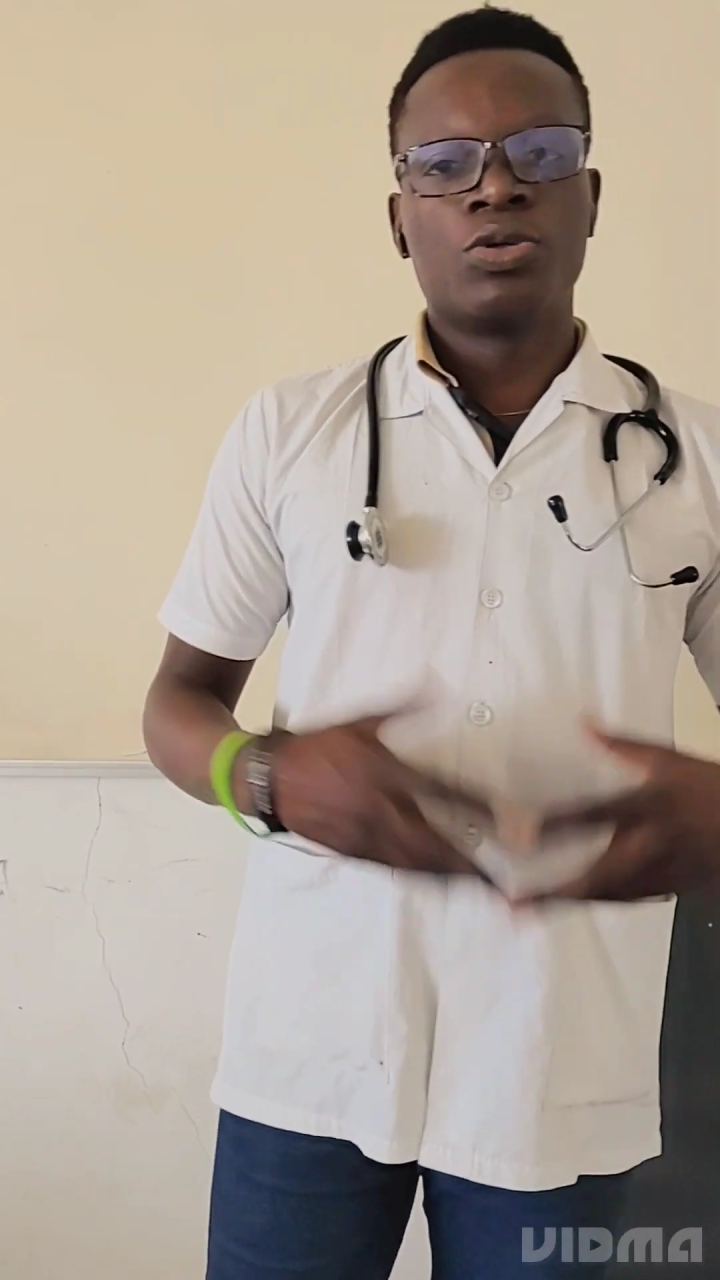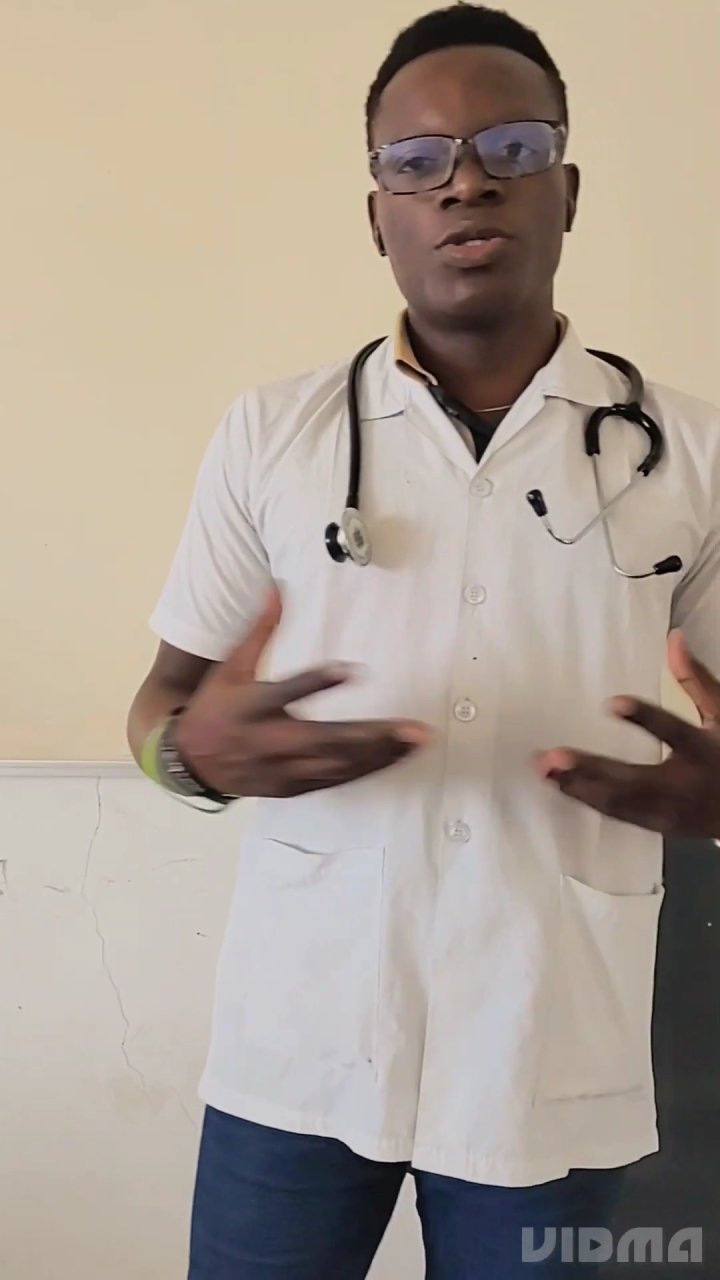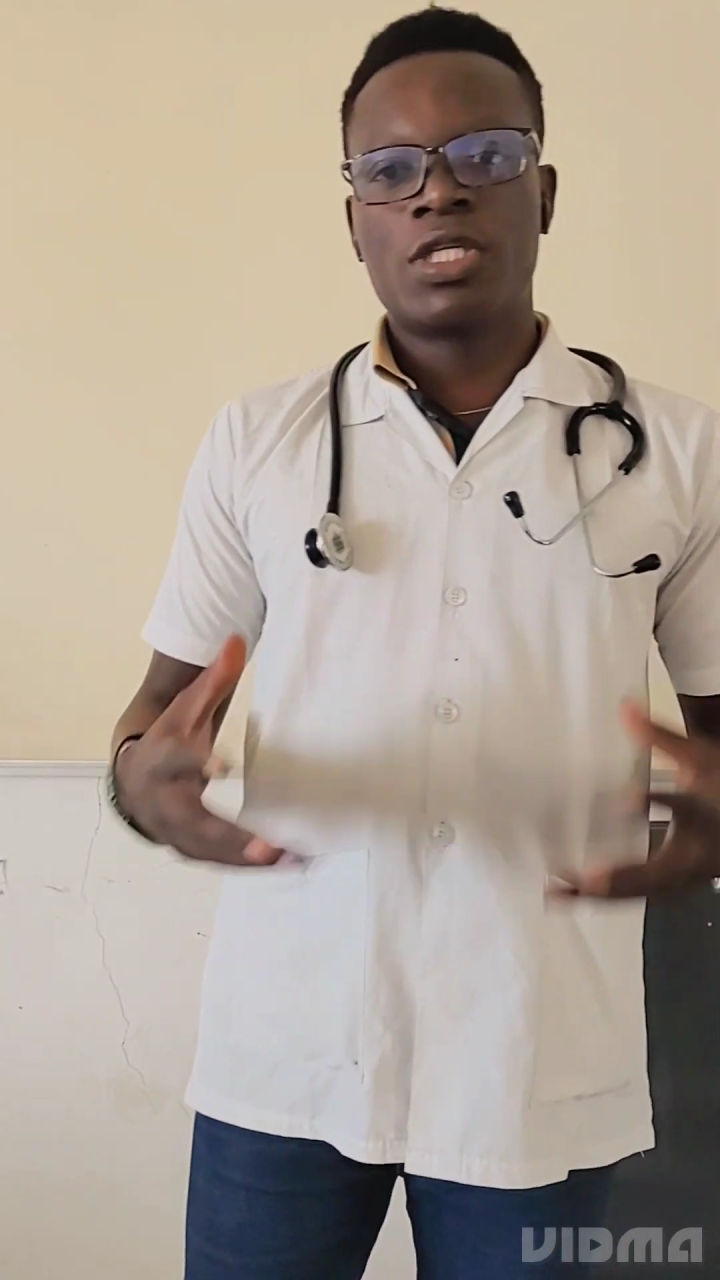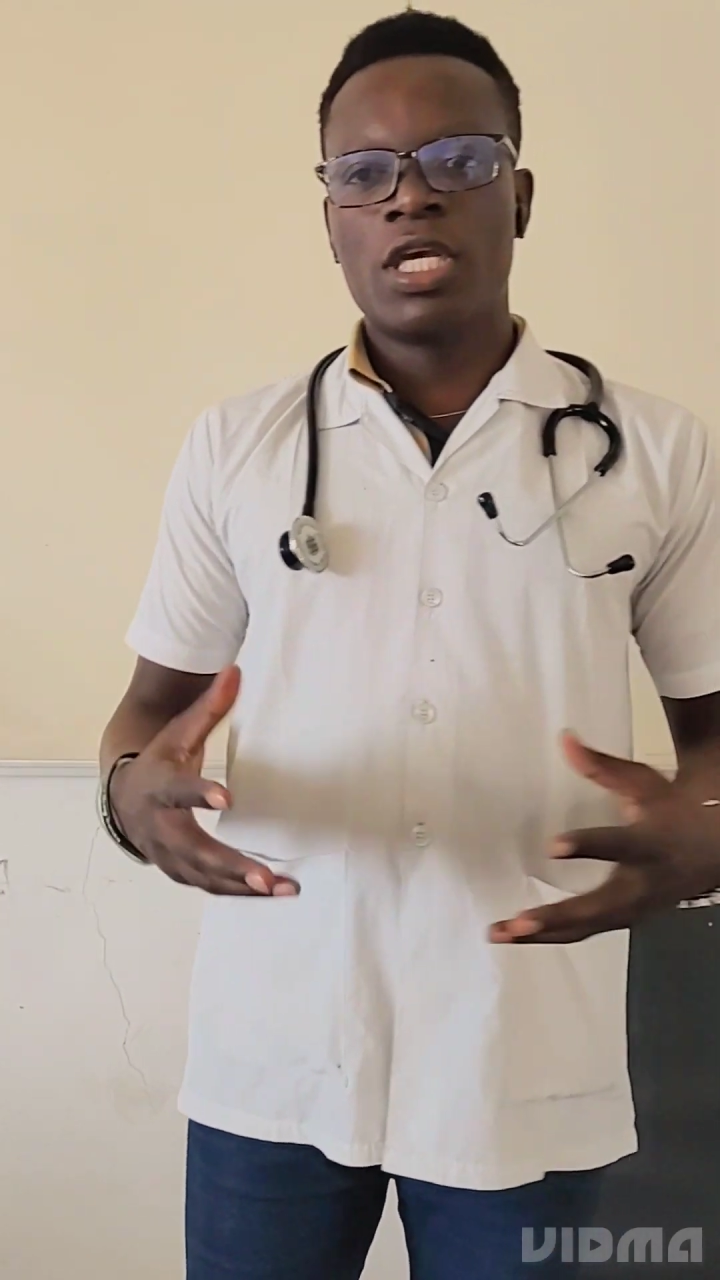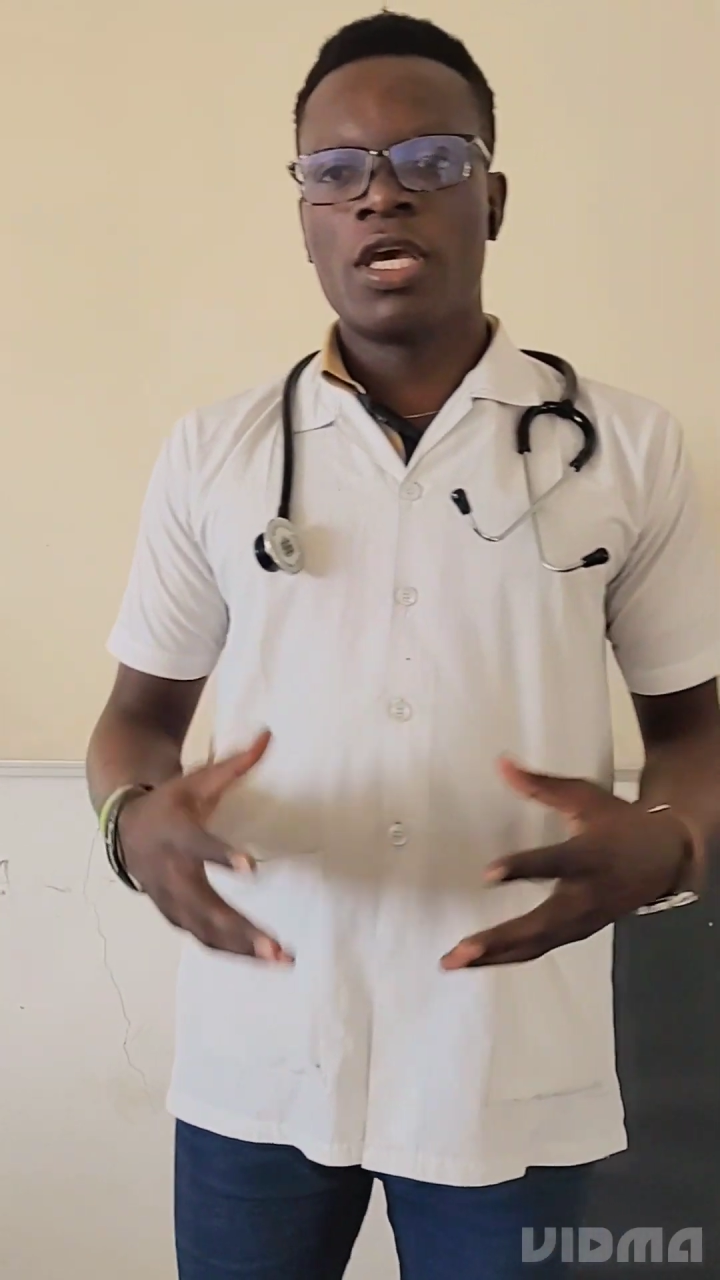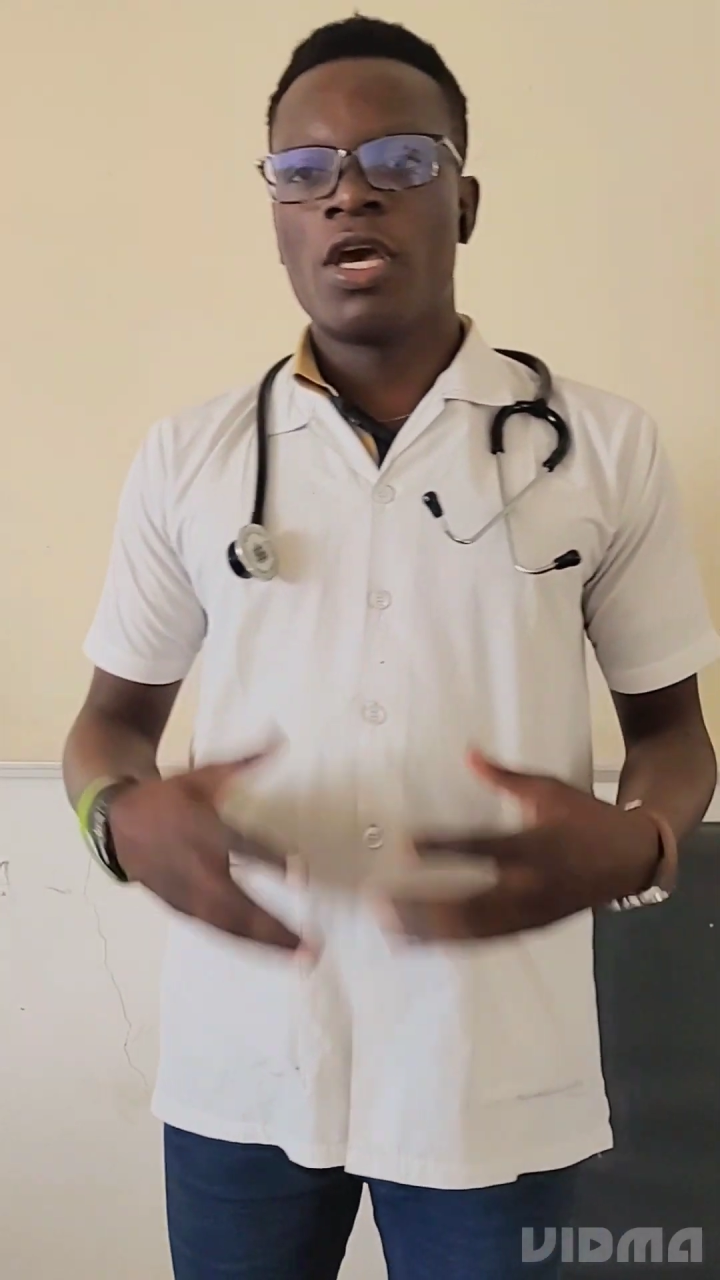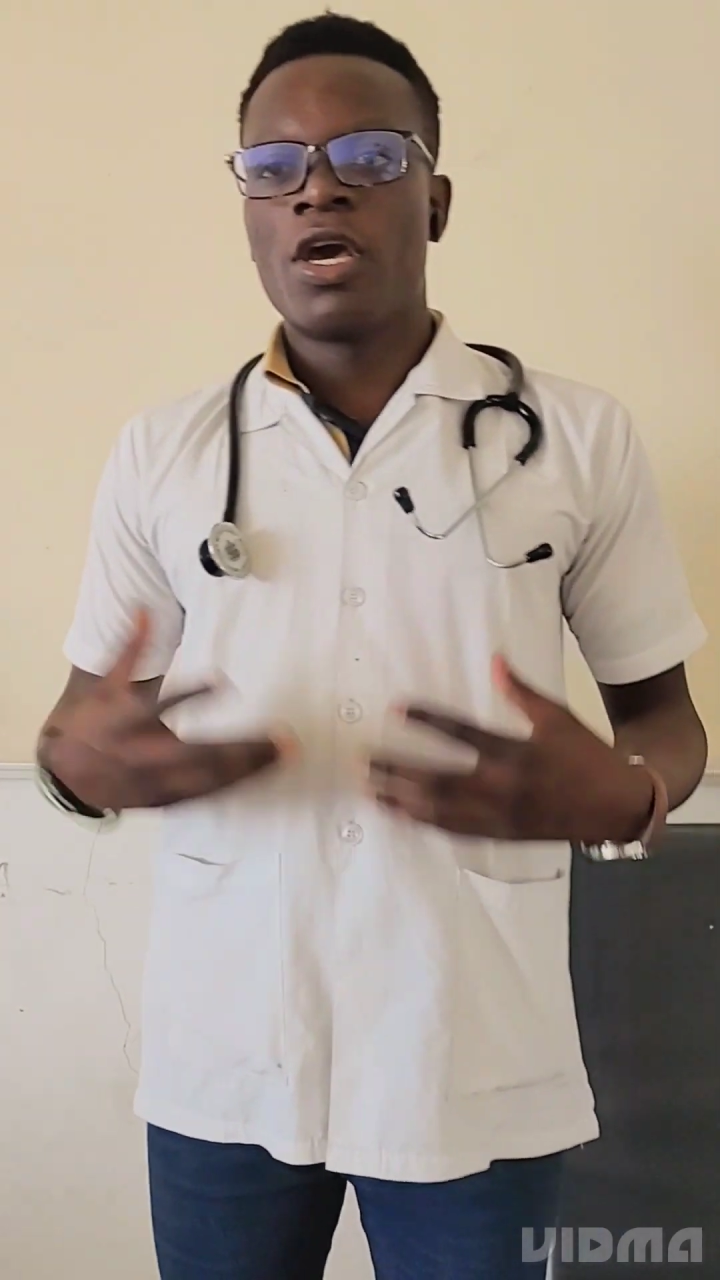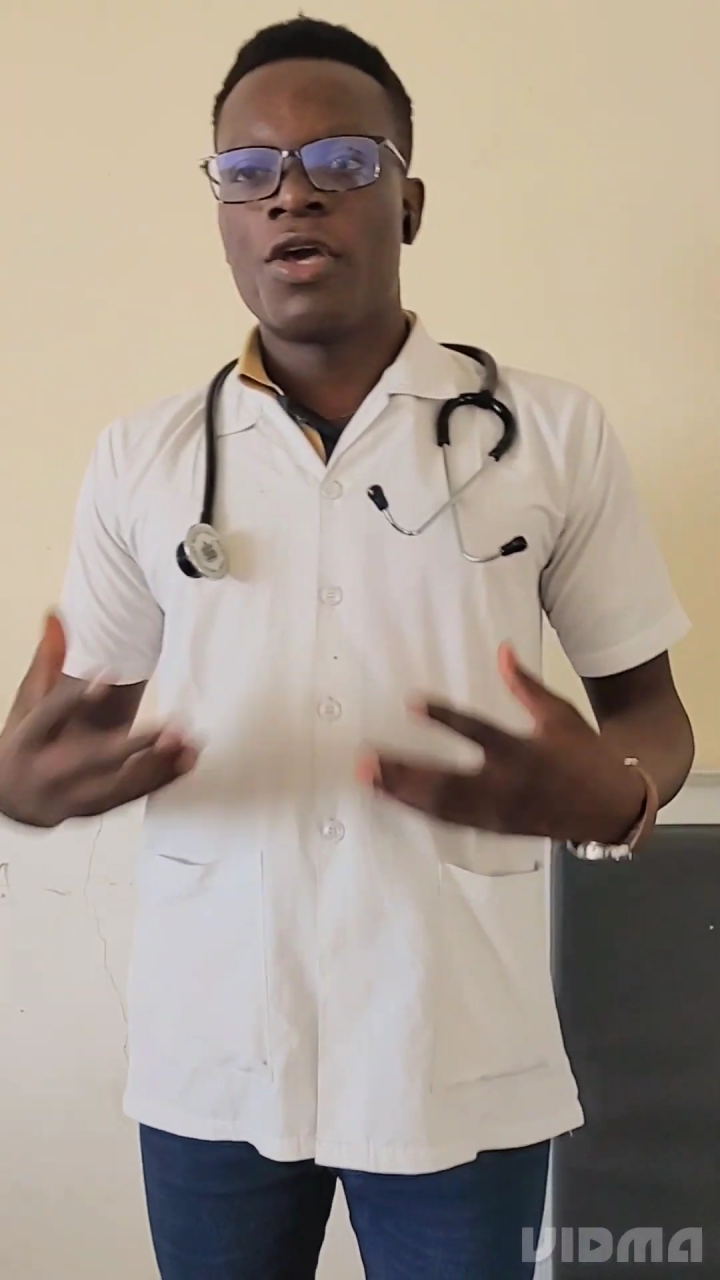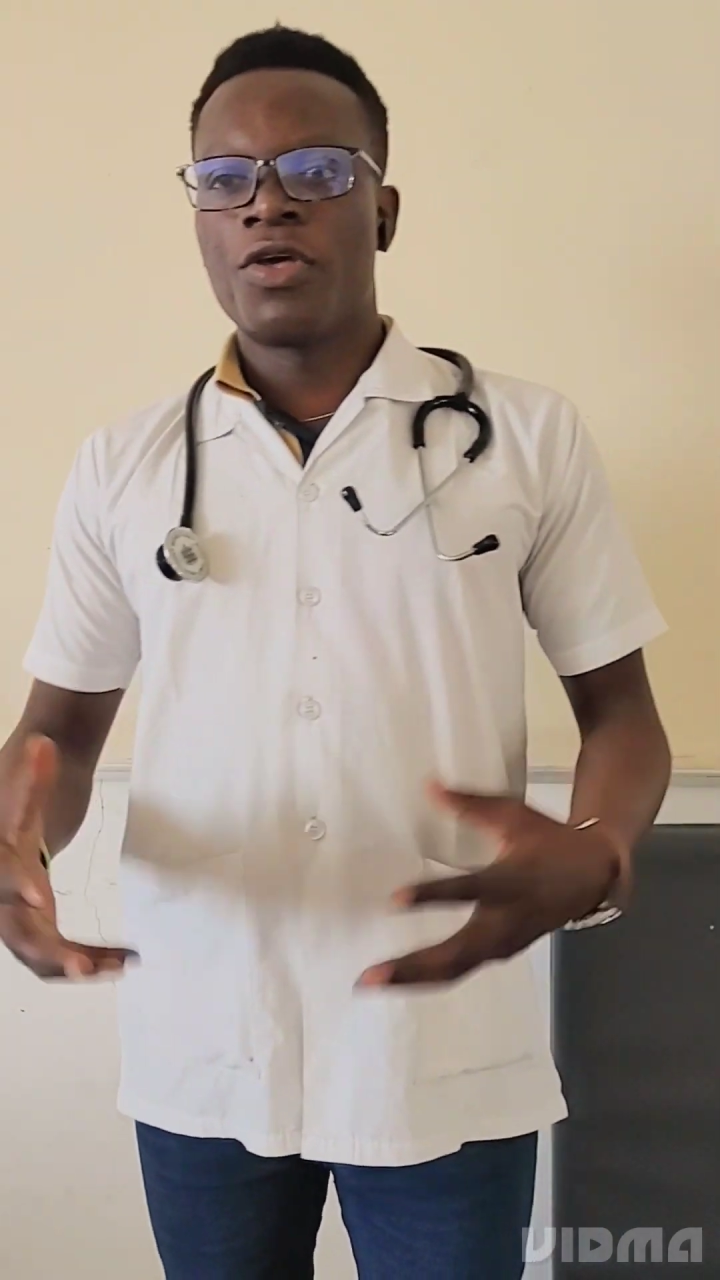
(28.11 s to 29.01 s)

to see,